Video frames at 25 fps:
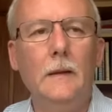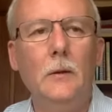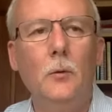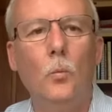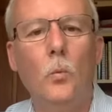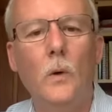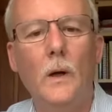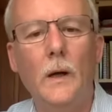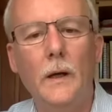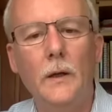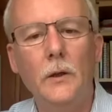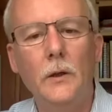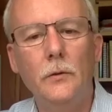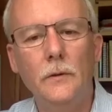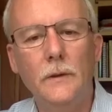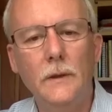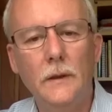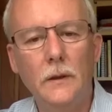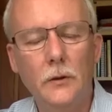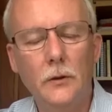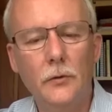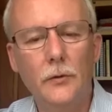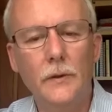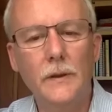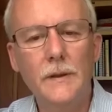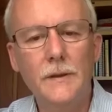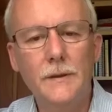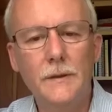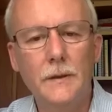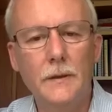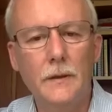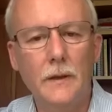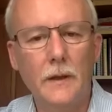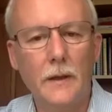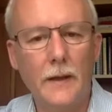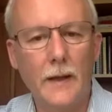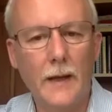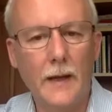where you're
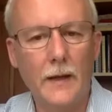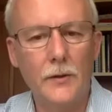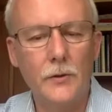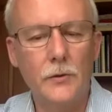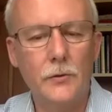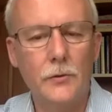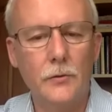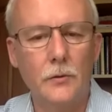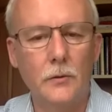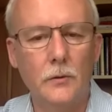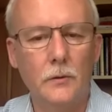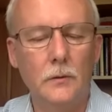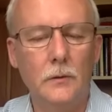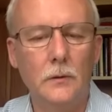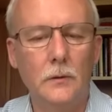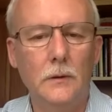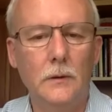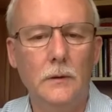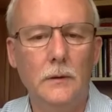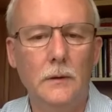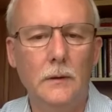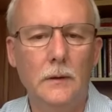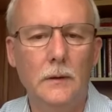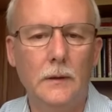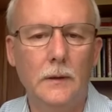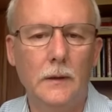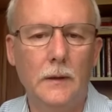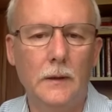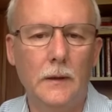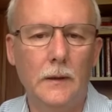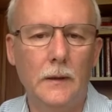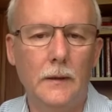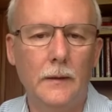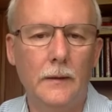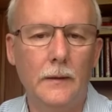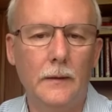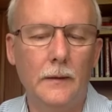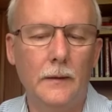increasing the natural
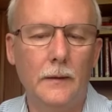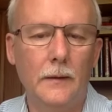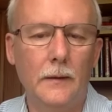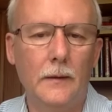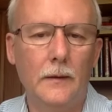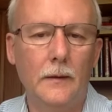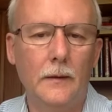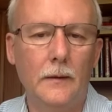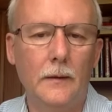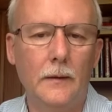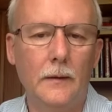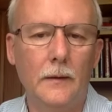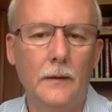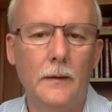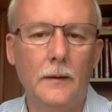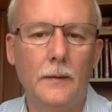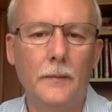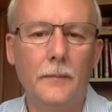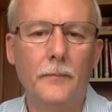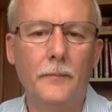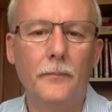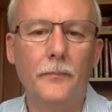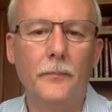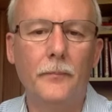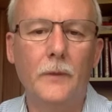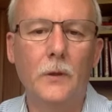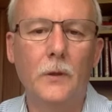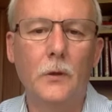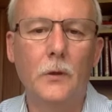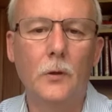uh, uh, um,